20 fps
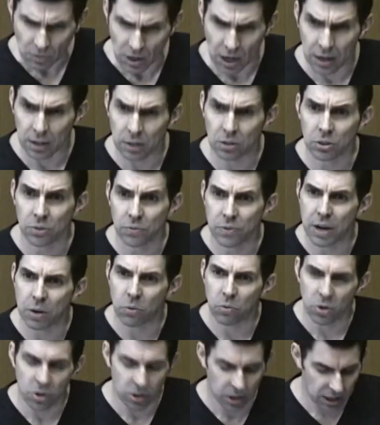a lot of
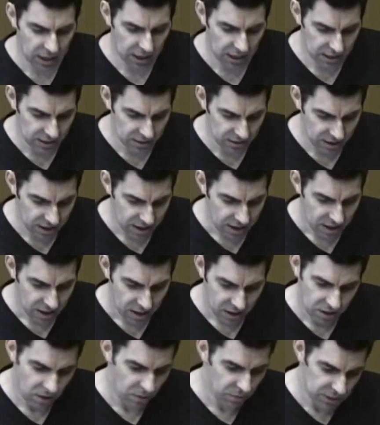networking and
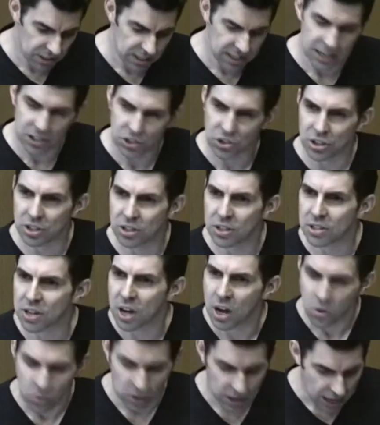conversations.
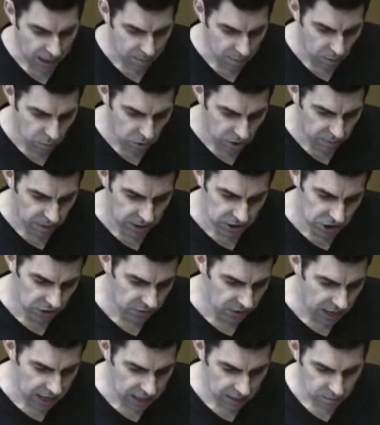We came up with a bunch of
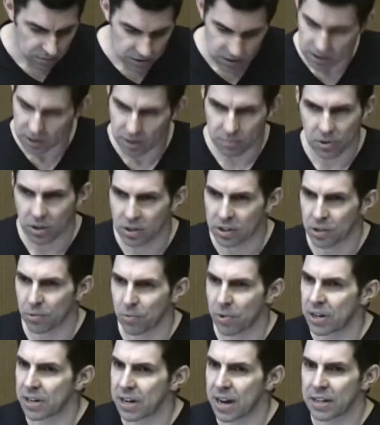aims that I'm not going to
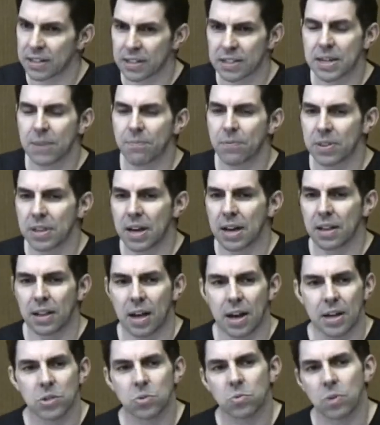read out, except for that
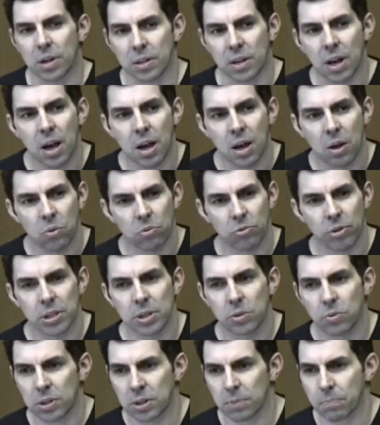last one. Really,
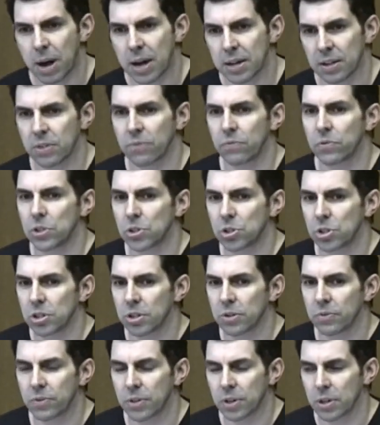part of the vision
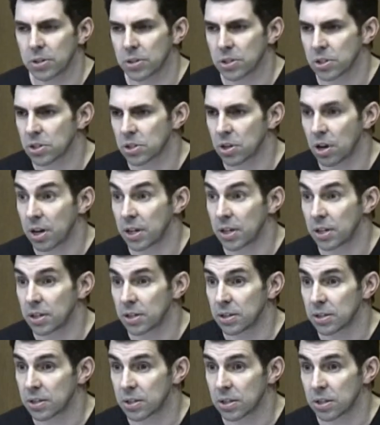of the society
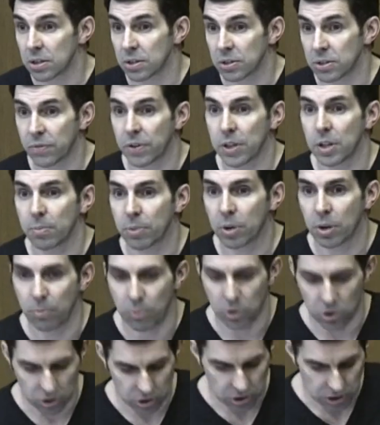is to develop
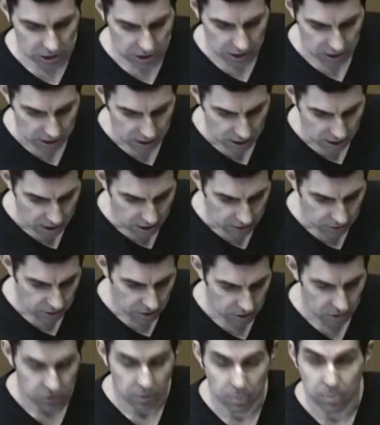community,
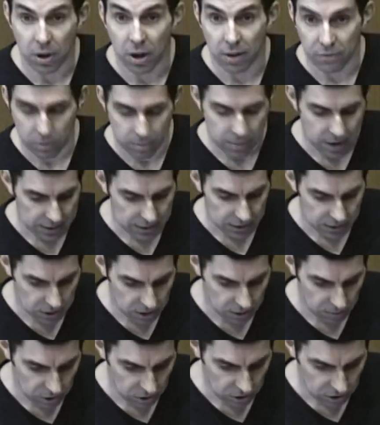the, the bioinformatics
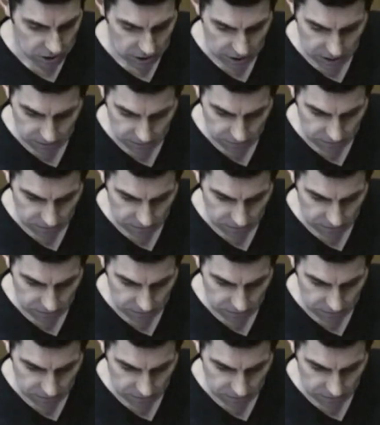community.